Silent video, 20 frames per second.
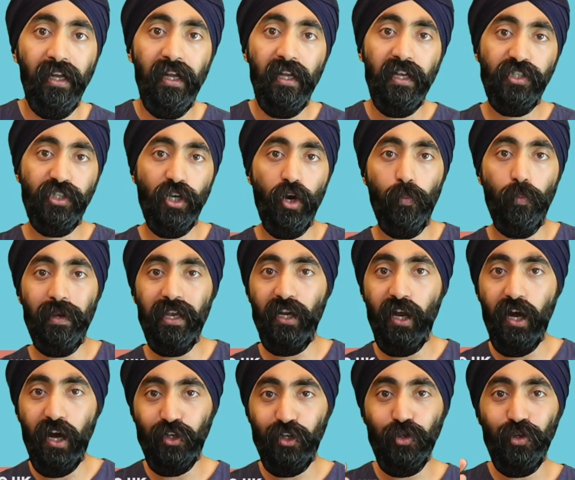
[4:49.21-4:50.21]
So me and
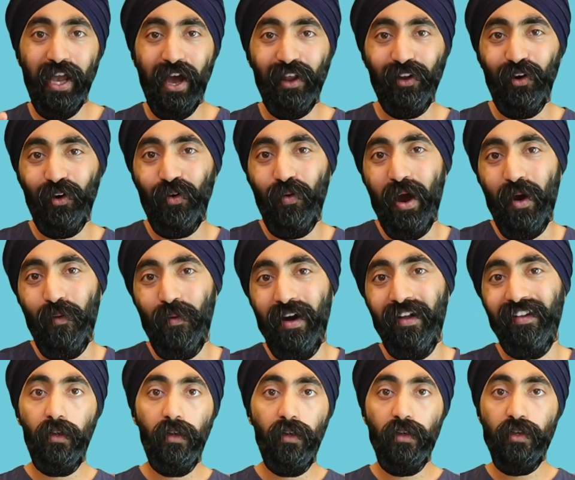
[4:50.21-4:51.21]
her do get along quite
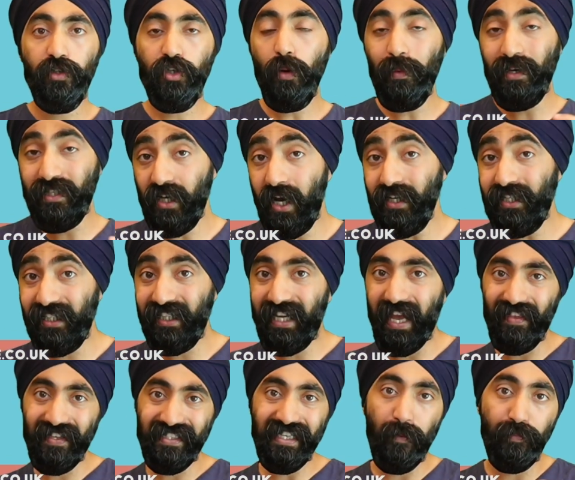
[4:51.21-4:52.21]
well. So I'm excited to get
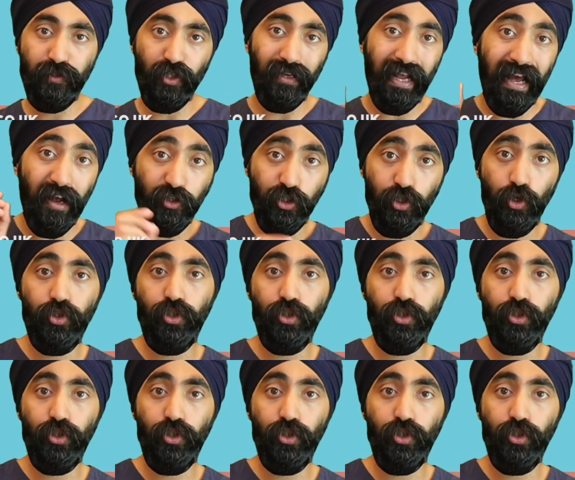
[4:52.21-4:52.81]
this episode out to you.